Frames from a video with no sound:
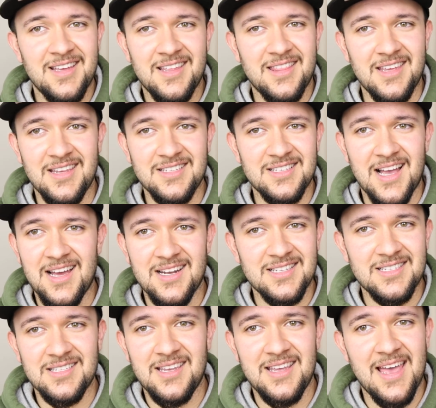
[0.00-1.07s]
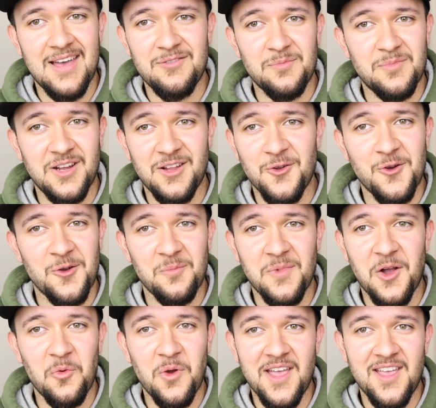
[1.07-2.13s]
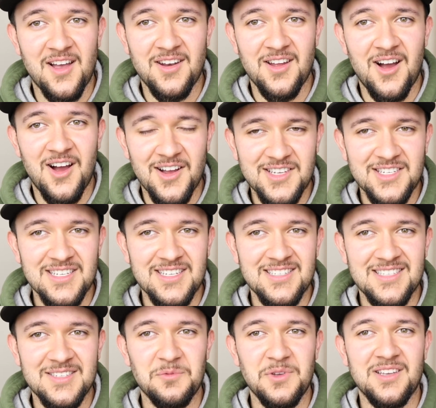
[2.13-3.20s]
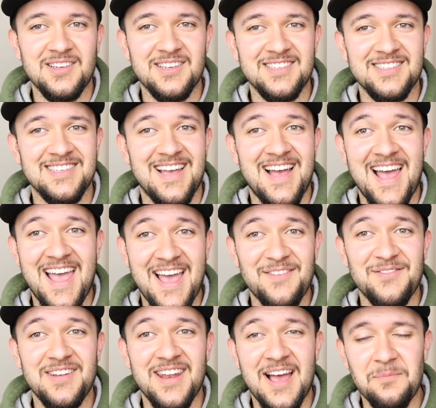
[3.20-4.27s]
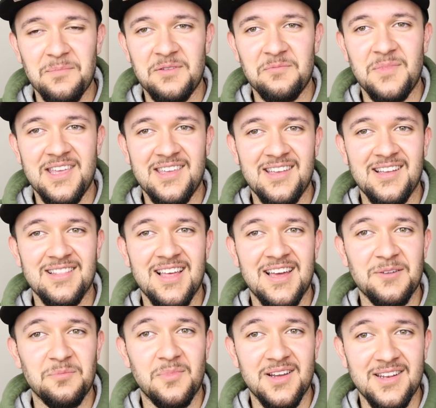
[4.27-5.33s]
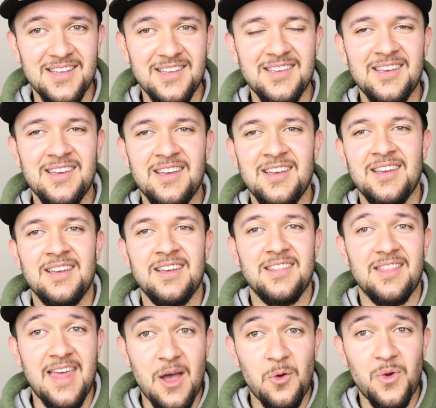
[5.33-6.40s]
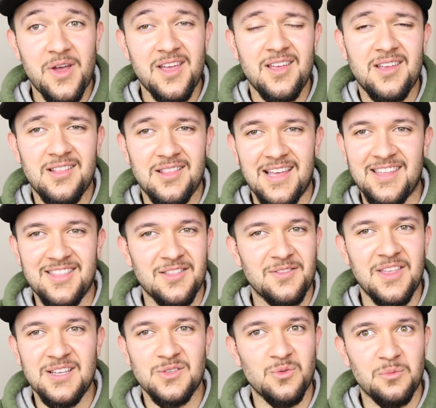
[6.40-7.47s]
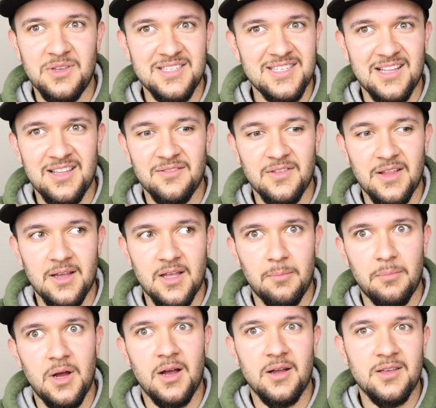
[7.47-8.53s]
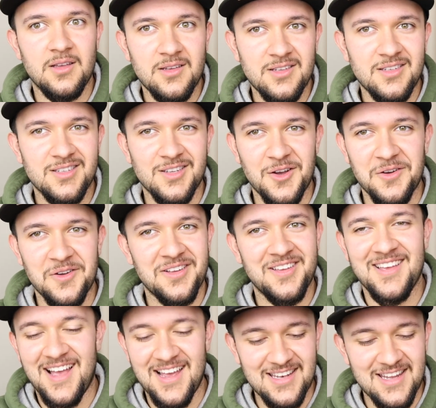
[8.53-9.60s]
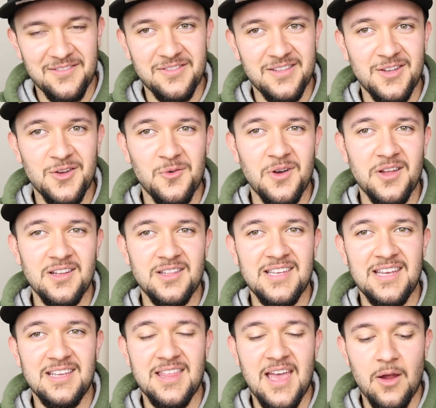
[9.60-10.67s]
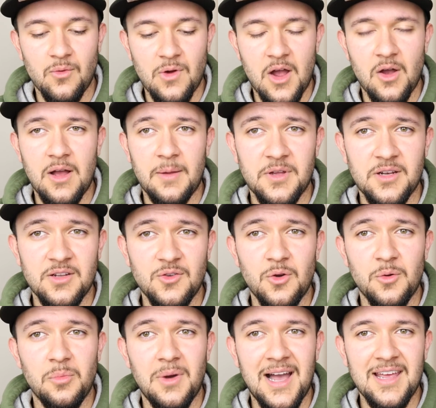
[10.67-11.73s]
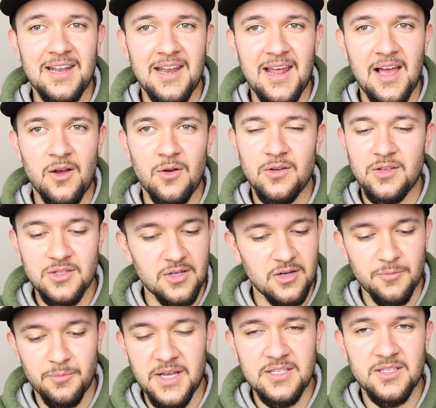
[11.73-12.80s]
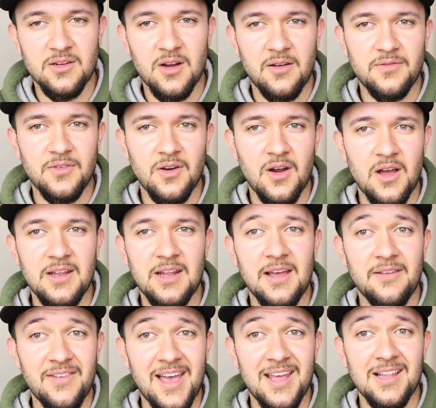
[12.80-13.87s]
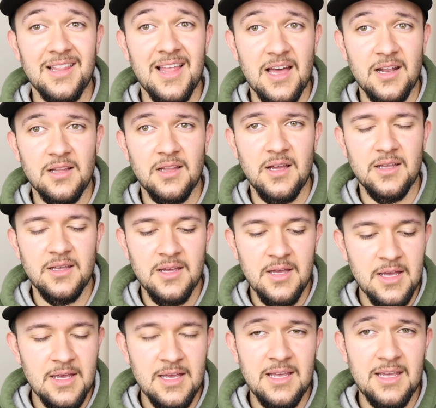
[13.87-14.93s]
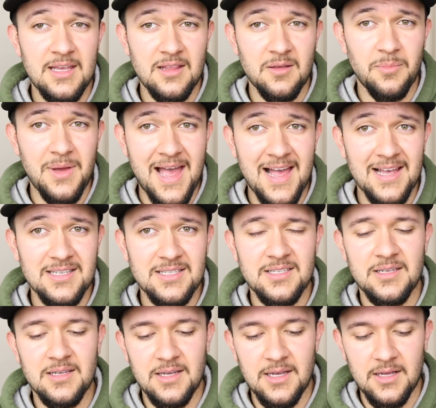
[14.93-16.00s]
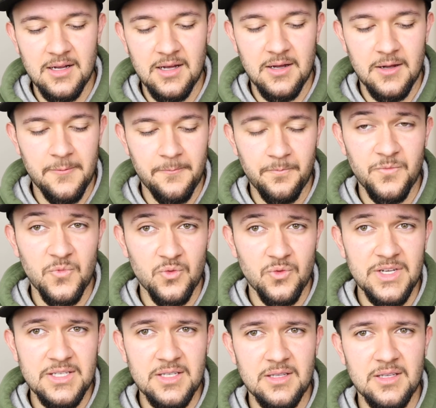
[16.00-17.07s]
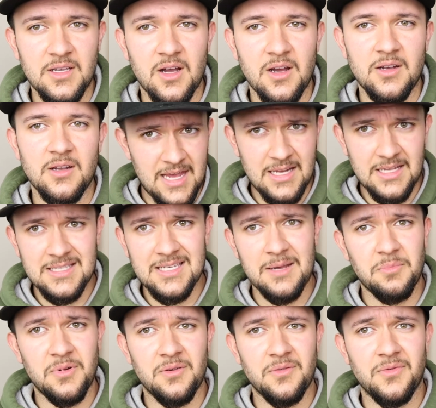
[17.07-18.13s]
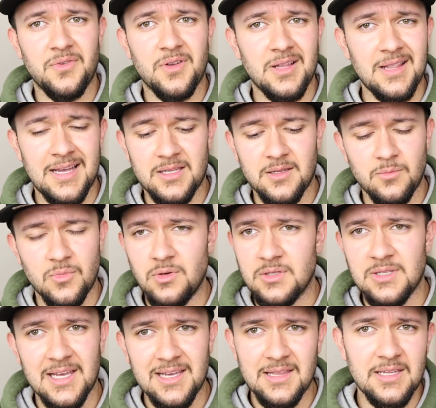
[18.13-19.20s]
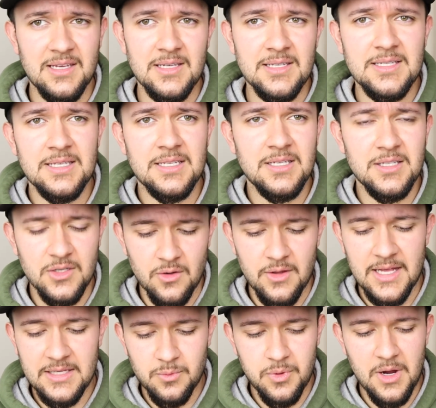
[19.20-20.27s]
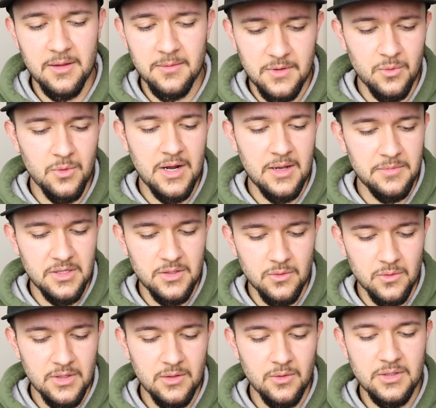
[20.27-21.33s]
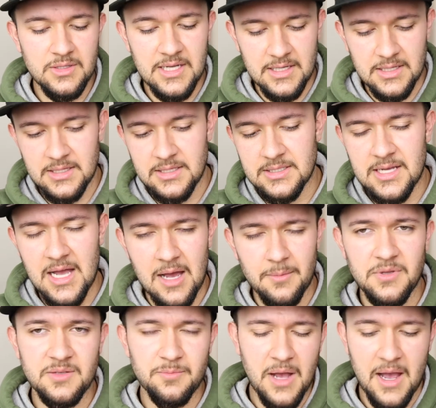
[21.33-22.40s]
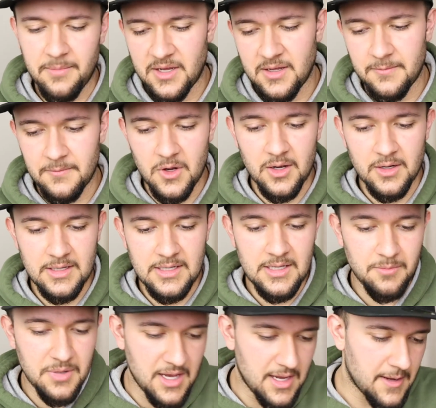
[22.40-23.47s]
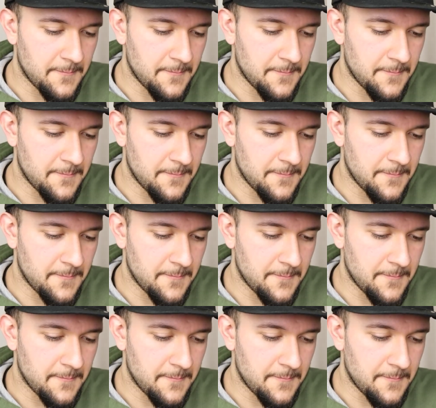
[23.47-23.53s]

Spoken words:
things honestly haven't been going my way on auctions because I have not been making a lot of money. that way, like things will be selling for like $1. So I definitely don't want to take that route. to do a buy it now, turn best offer on, and I've had a lot of luck in the past and recently on any type of collectibles like this. So that's probably what I'll be doing, taking these copies, popping them on eBay.